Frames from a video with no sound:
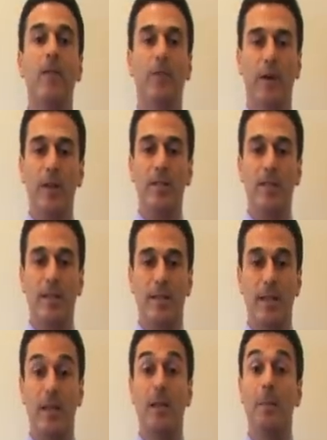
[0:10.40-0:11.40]
First
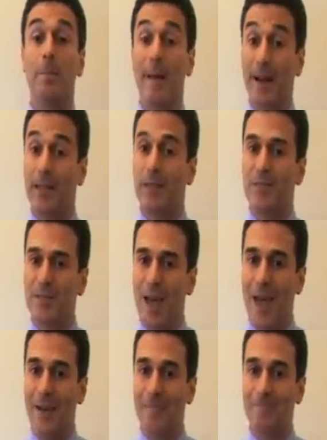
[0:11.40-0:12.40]
is the competitive
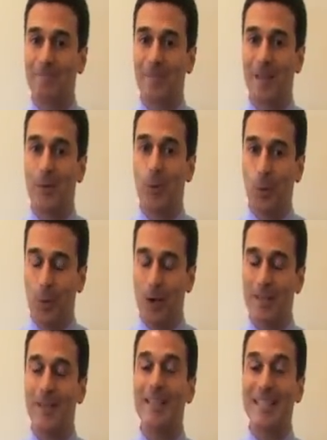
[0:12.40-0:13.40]
style. The
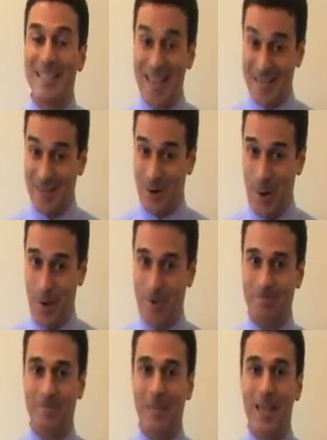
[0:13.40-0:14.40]
word says it
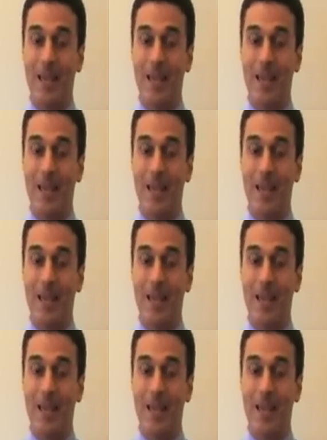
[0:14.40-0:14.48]
all.